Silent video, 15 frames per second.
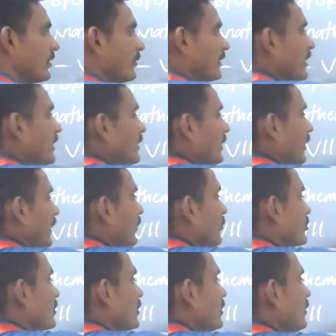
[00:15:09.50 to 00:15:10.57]
I will write
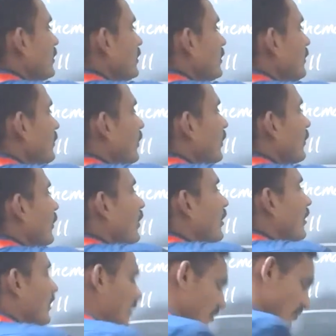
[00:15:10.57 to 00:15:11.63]
A question.
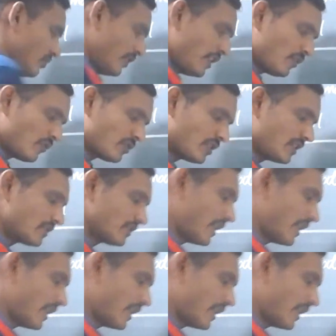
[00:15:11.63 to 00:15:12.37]
So A question